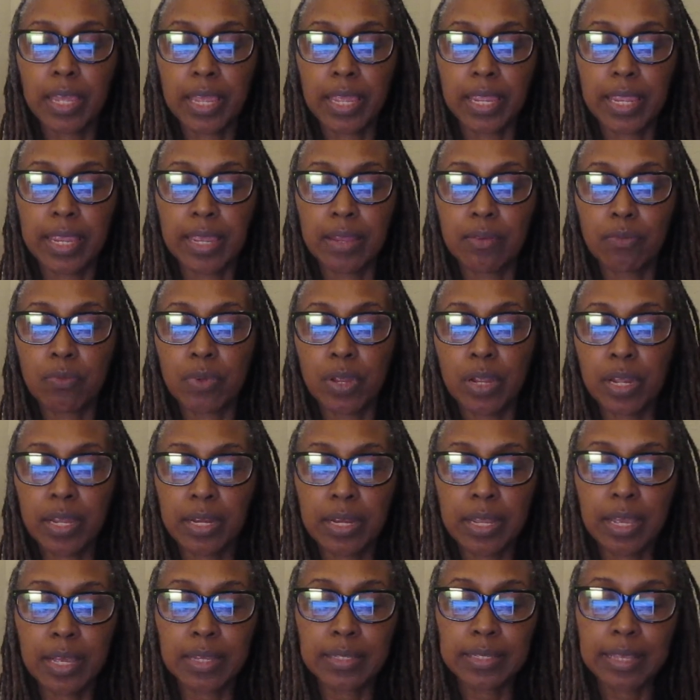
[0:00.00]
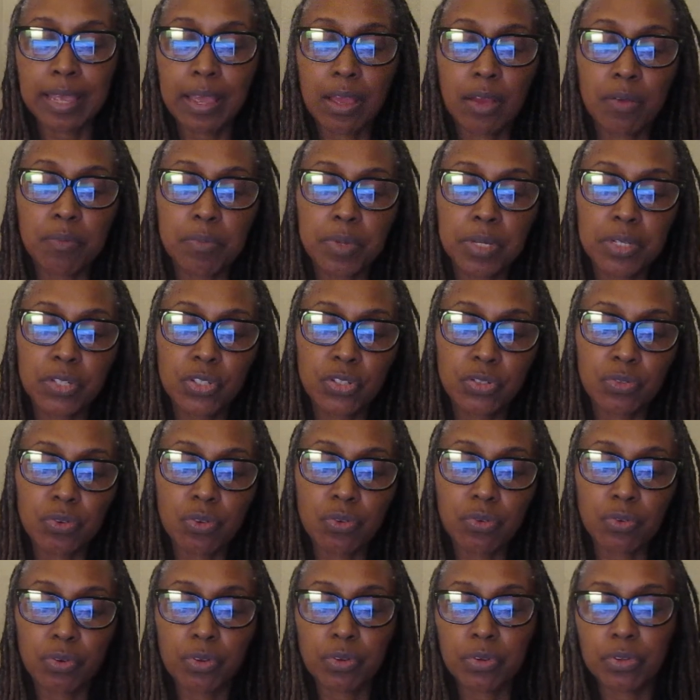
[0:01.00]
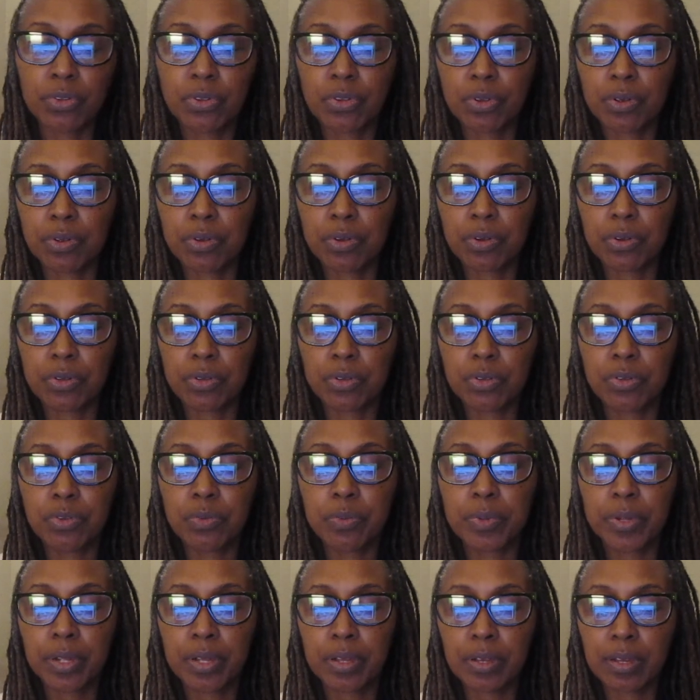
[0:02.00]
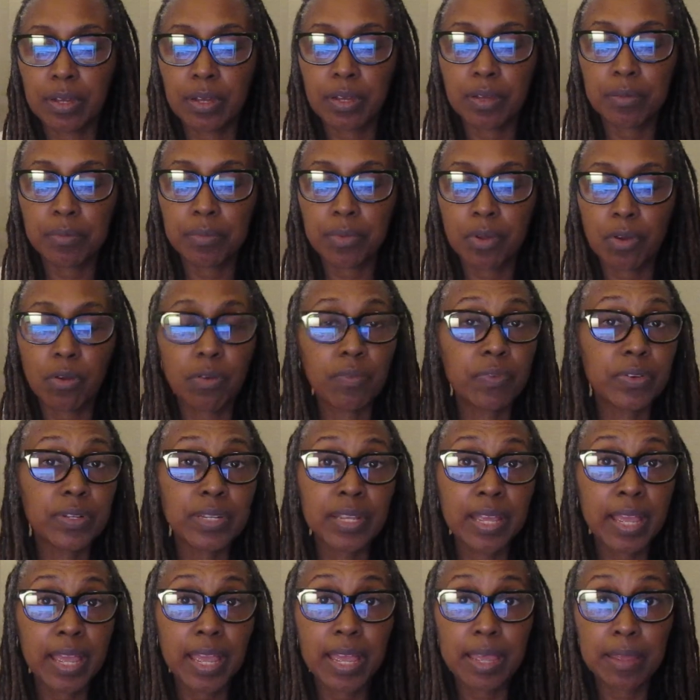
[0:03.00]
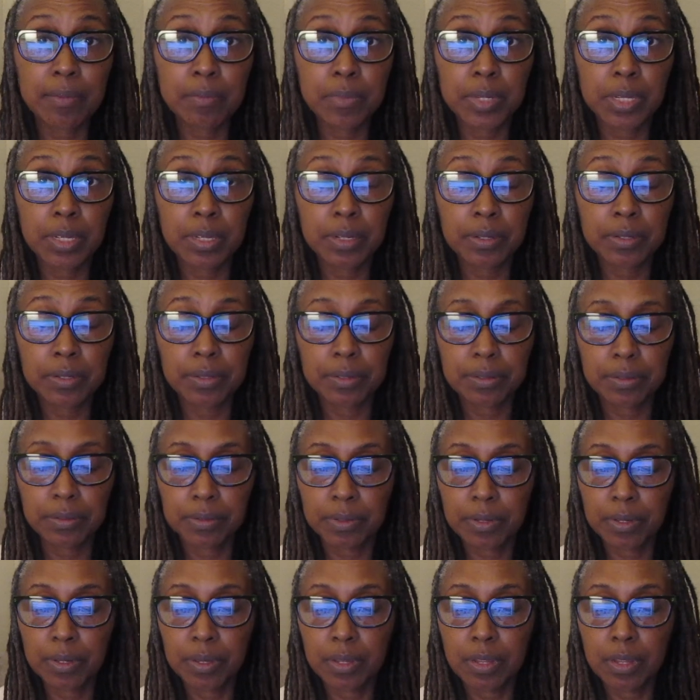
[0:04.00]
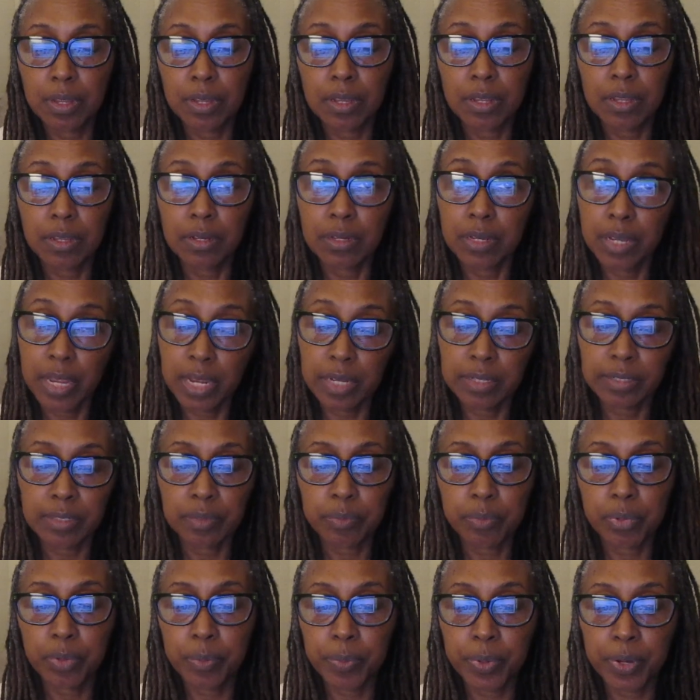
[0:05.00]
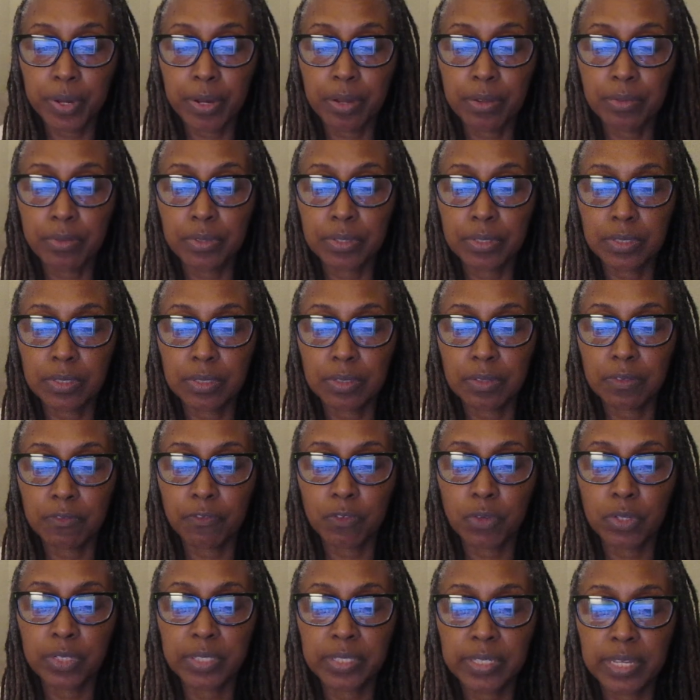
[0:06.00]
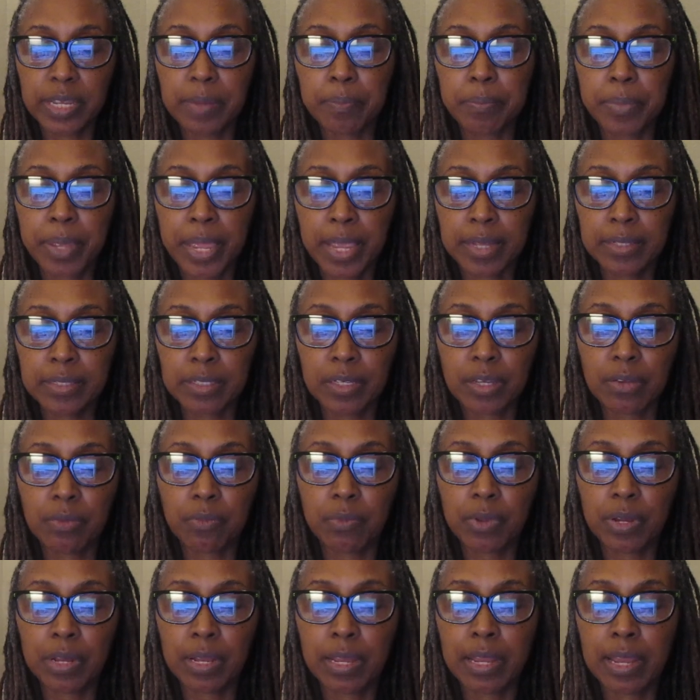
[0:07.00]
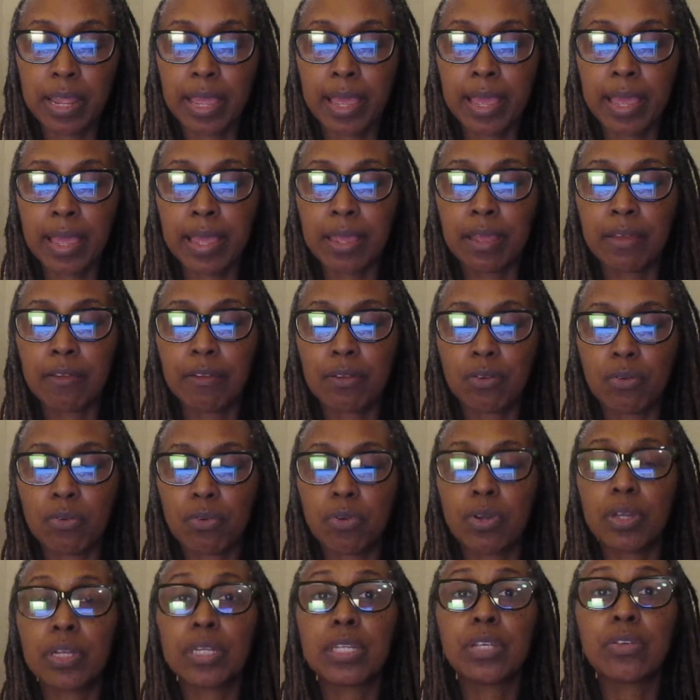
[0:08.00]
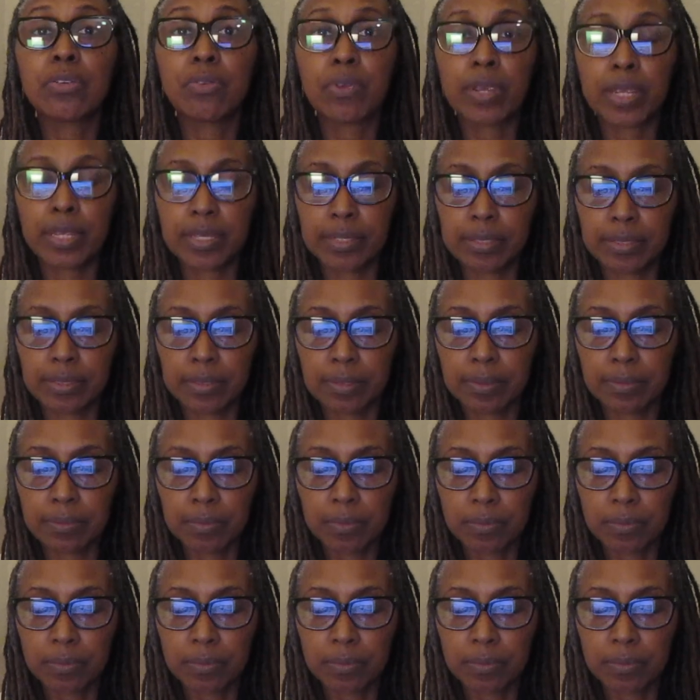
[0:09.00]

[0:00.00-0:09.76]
and recognize how much stronger you're, you become over time, men. Next, prepare the, for setbacks and rely on grace.